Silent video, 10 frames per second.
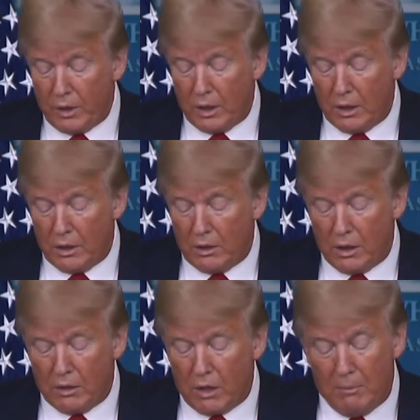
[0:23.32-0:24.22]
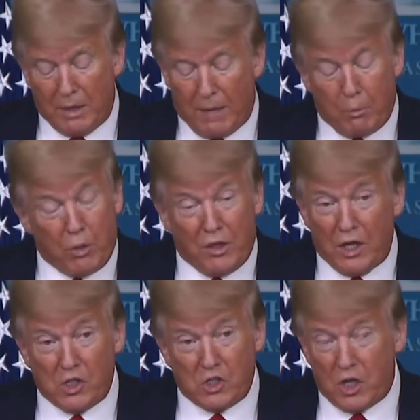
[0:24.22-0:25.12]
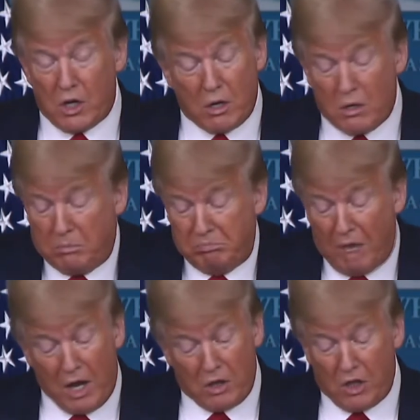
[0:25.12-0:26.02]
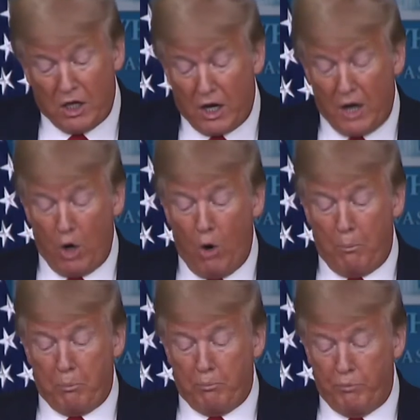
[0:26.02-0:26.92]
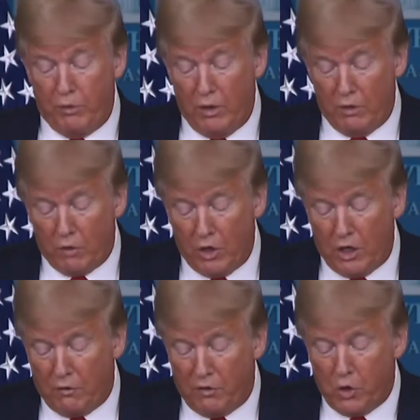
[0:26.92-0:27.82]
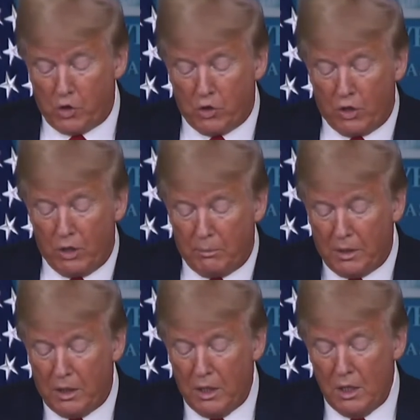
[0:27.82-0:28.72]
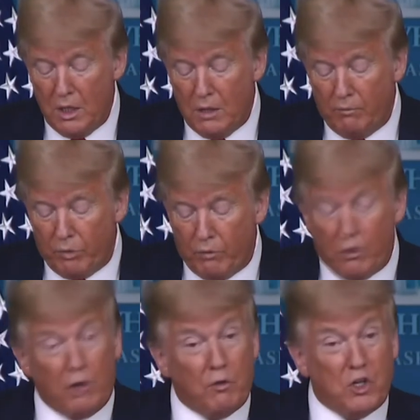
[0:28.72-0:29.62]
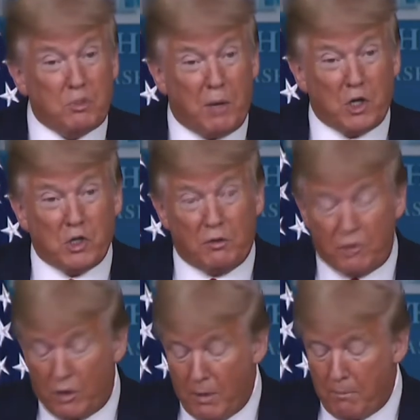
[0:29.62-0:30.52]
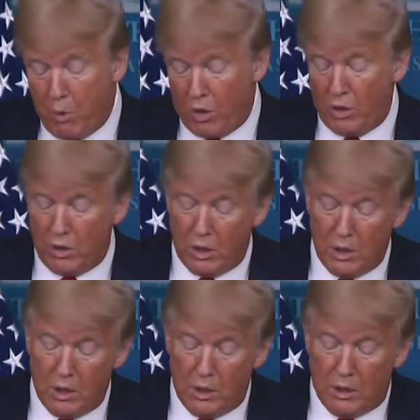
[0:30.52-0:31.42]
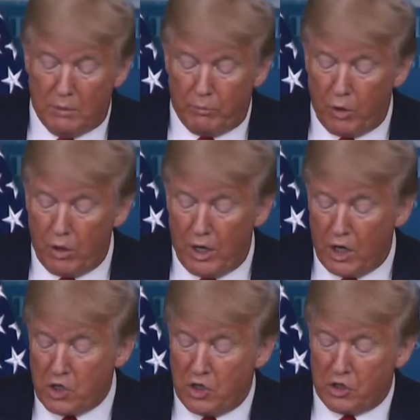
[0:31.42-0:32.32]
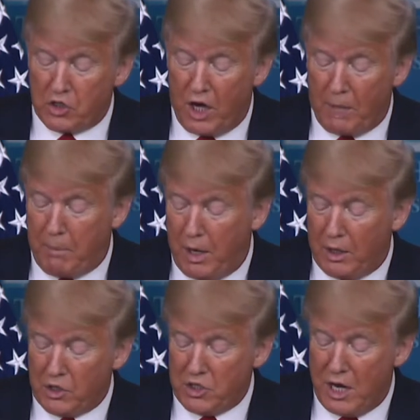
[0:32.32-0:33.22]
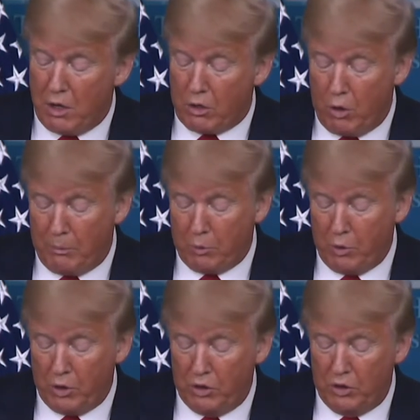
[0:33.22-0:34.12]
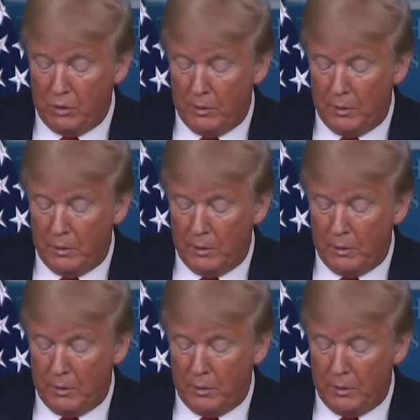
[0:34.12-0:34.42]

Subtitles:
They are coming up with things that are, I hope, in the very near future are going to be very, very special, very important. Our national stockpile is now equipped with